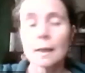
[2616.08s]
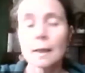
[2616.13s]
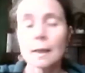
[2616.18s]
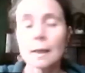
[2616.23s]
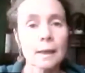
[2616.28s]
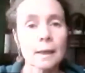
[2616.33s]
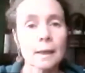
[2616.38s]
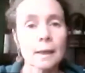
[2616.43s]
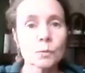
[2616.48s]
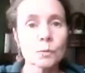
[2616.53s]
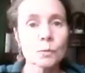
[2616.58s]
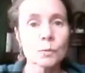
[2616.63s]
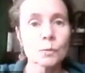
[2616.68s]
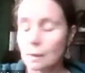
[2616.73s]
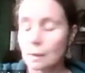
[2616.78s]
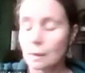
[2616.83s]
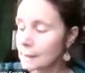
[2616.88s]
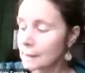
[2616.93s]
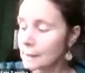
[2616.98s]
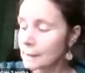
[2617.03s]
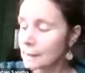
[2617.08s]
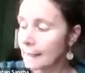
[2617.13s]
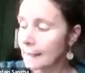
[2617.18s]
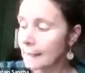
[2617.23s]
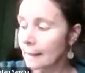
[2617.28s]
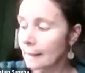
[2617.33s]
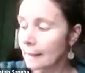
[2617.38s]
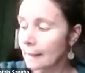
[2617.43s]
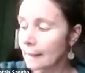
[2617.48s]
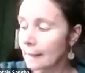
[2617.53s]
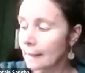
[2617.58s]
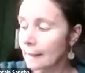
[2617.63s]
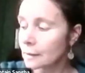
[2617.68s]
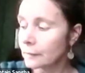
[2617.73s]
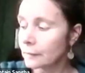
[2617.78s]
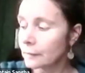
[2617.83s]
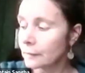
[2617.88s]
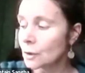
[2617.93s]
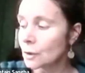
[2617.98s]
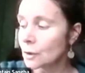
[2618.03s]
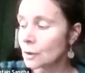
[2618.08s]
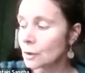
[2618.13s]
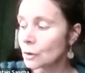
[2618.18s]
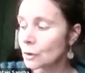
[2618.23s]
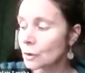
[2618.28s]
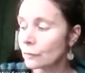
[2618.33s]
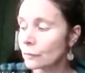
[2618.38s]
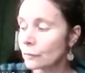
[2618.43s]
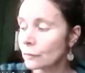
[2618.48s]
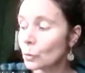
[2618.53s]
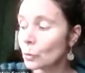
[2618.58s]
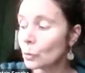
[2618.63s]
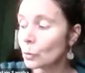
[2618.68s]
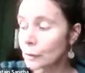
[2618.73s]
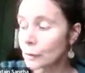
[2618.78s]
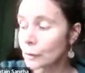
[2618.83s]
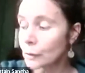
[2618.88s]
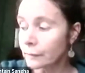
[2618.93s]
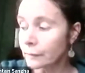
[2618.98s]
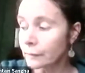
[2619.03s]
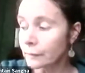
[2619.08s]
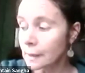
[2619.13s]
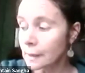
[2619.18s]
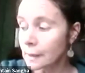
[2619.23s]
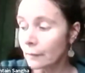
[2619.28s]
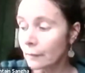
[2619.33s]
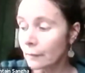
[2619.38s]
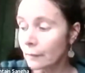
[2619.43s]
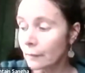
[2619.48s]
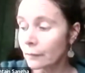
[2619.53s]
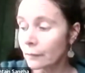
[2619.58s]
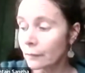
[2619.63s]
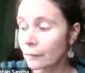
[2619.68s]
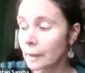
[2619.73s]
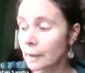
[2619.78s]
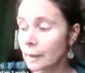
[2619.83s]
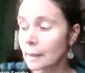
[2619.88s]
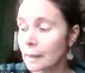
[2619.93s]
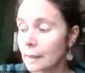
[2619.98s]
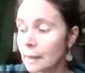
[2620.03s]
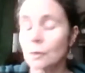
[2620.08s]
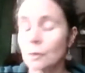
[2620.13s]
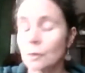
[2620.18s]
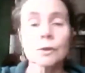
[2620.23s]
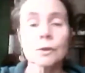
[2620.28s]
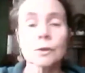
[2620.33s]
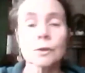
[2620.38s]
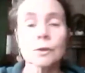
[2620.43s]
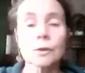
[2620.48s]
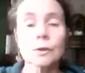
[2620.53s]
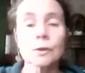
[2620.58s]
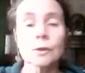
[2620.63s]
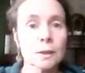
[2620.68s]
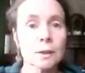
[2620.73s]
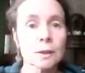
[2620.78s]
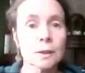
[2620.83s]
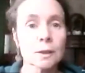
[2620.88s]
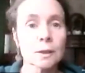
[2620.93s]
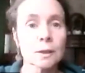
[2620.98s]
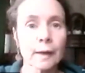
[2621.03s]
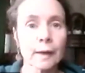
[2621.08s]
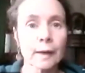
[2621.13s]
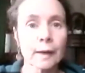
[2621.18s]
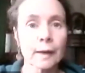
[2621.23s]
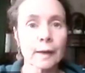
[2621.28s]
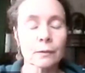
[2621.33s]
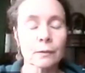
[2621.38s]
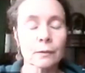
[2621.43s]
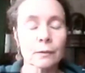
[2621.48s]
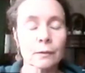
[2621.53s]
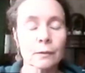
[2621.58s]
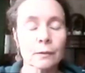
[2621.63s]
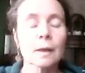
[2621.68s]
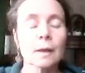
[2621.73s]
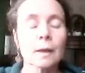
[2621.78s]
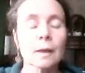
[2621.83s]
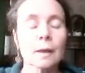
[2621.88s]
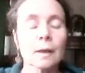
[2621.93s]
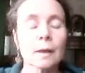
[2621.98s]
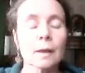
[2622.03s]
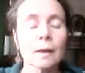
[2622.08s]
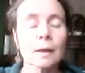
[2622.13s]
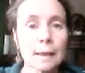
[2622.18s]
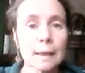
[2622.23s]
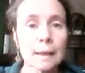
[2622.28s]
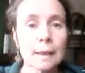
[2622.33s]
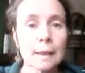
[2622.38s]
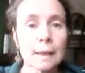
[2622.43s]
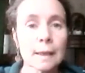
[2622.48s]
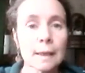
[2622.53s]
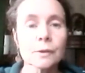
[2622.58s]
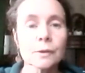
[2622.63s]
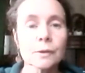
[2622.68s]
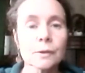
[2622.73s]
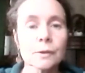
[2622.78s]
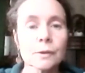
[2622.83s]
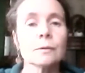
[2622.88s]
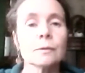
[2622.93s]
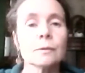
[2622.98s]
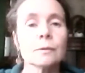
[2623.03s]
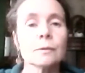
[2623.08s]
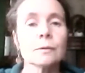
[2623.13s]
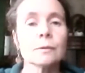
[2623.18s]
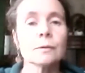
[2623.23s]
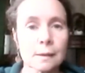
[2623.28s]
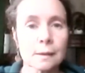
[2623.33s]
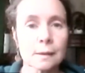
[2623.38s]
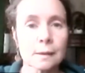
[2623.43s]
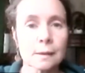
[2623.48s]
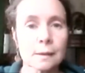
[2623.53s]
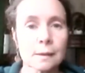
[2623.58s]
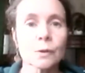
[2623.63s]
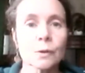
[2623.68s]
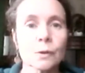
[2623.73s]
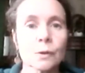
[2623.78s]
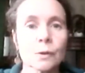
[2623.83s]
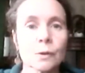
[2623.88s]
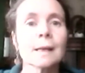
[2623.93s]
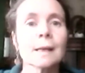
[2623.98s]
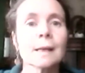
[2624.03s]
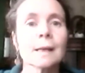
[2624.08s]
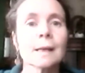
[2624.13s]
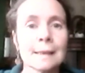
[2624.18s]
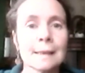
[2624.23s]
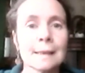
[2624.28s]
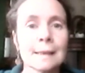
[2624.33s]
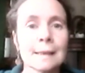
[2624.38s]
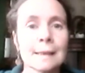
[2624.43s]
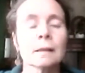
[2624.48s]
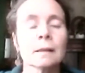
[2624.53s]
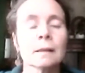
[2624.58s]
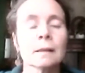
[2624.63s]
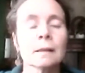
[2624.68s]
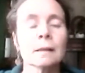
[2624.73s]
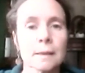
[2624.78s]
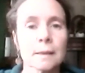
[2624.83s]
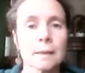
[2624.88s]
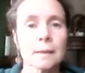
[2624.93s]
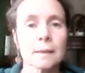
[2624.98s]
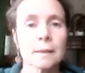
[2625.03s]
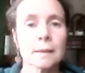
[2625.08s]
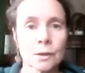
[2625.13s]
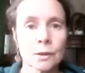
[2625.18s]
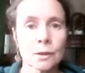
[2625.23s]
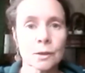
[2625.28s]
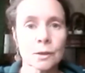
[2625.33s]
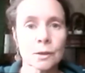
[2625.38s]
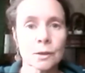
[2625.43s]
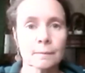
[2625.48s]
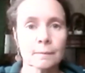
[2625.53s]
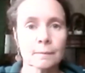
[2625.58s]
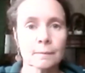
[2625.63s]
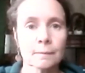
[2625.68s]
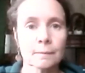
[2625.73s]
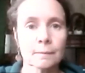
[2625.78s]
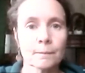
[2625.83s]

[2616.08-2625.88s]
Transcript: is what turns the act of attention from a cause of suffering into a strategy for health. And he also uses this word, a healing attention.